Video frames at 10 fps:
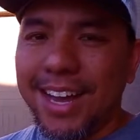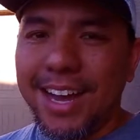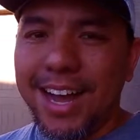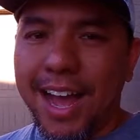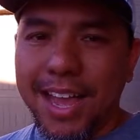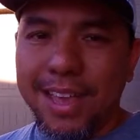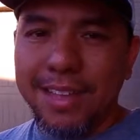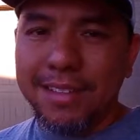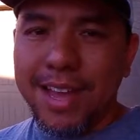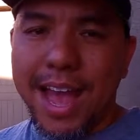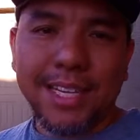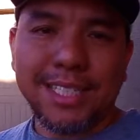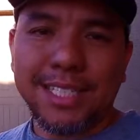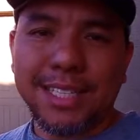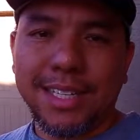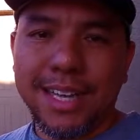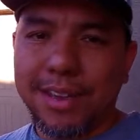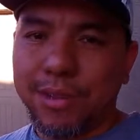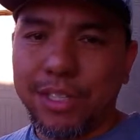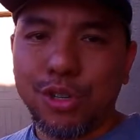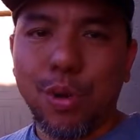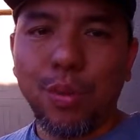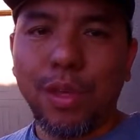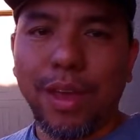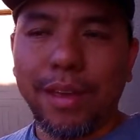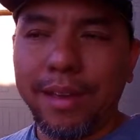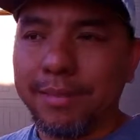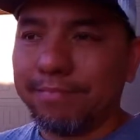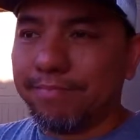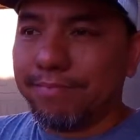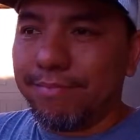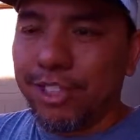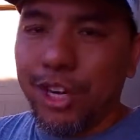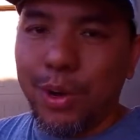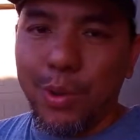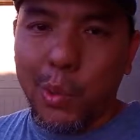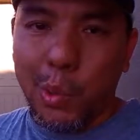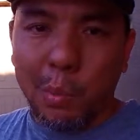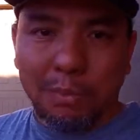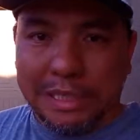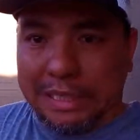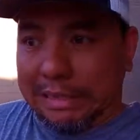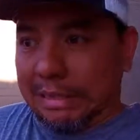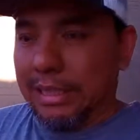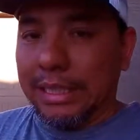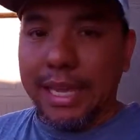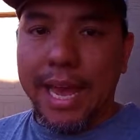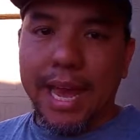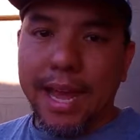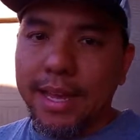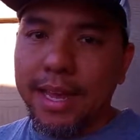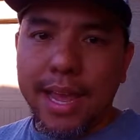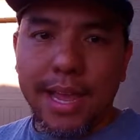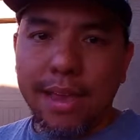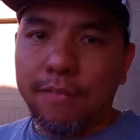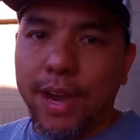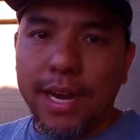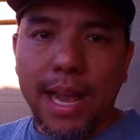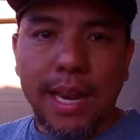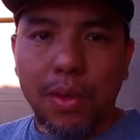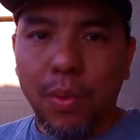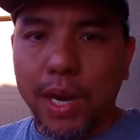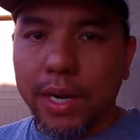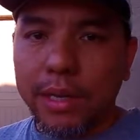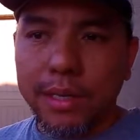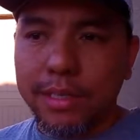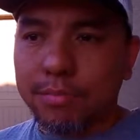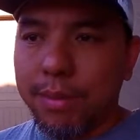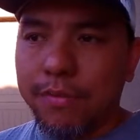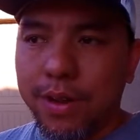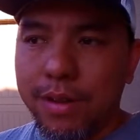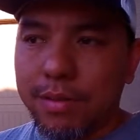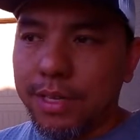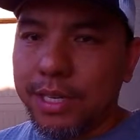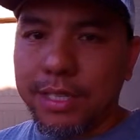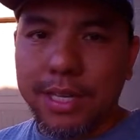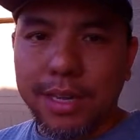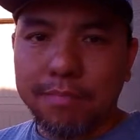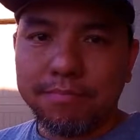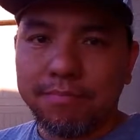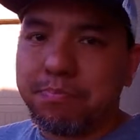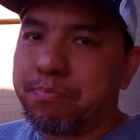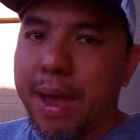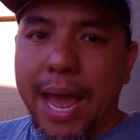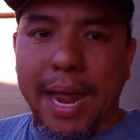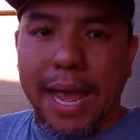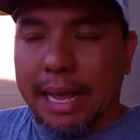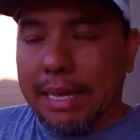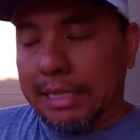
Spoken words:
I accidentally erased the whole thing. So, oops. Yeah, I can't find it anywhere. It is my fault. Like I say, I'm bad at it.